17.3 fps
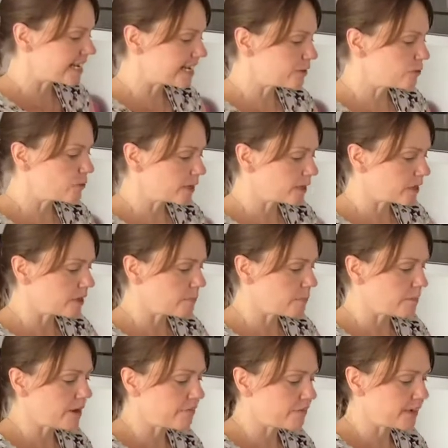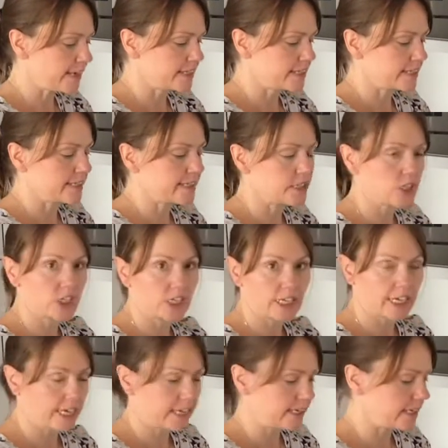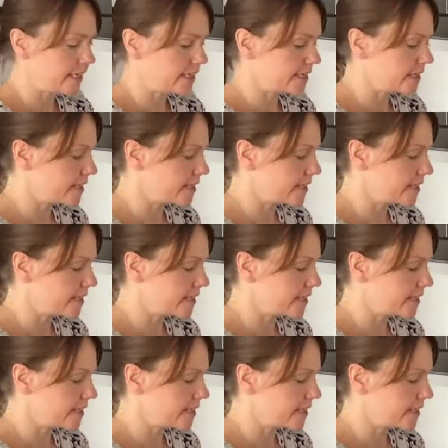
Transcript: we're going to marinate this chicken in